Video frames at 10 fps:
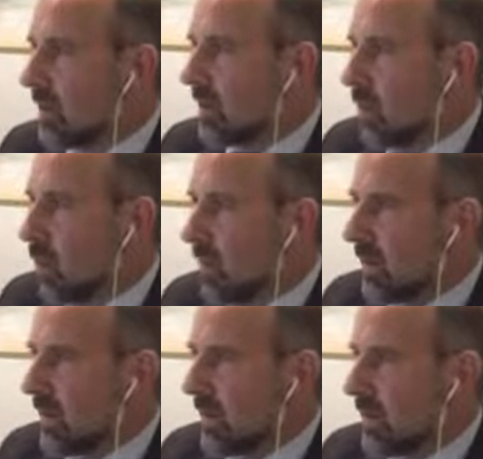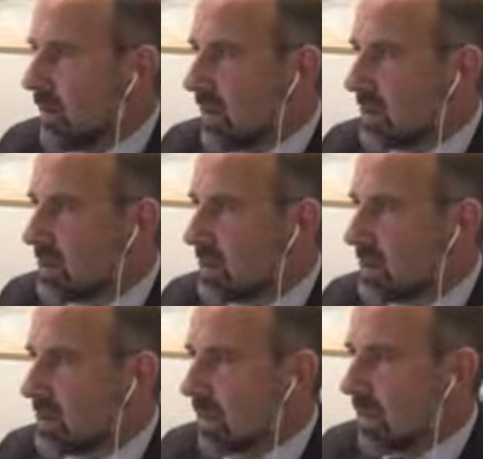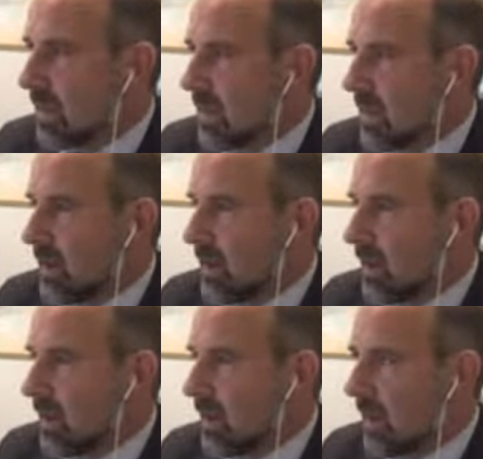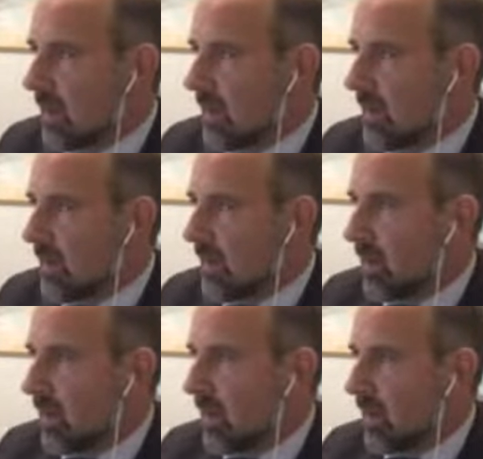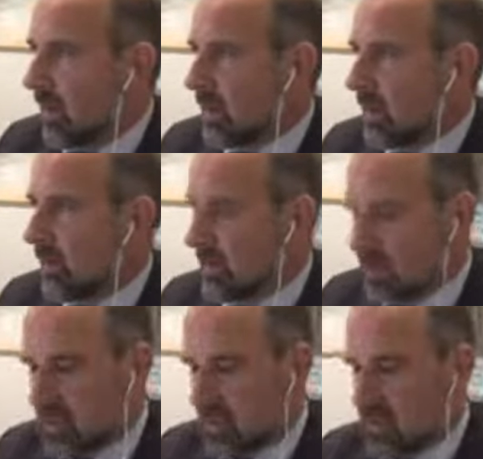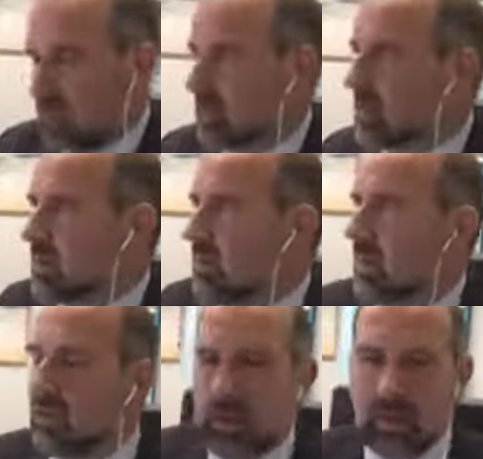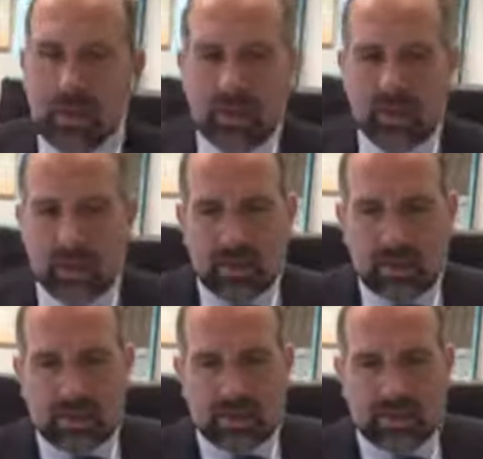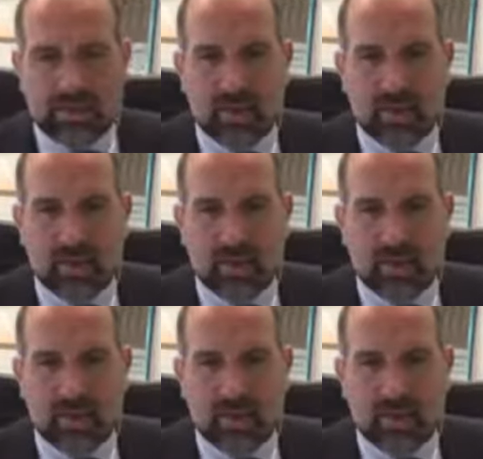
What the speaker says: one of the things that I have chosen to do here at the clinic is